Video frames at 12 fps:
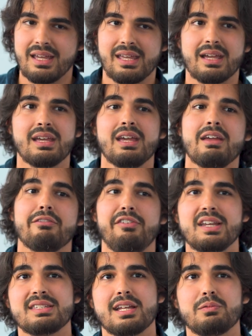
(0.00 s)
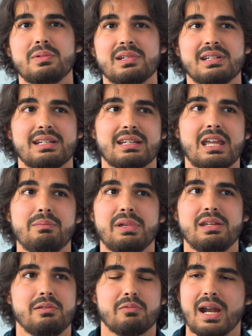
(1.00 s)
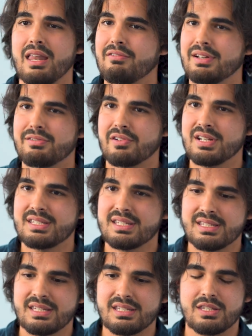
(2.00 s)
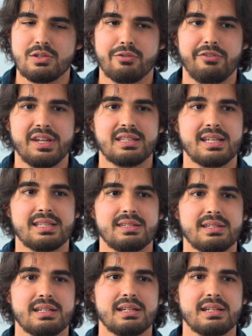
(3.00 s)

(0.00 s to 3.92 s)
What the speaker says: Yeah, things that can be relevant, for instance, is to think that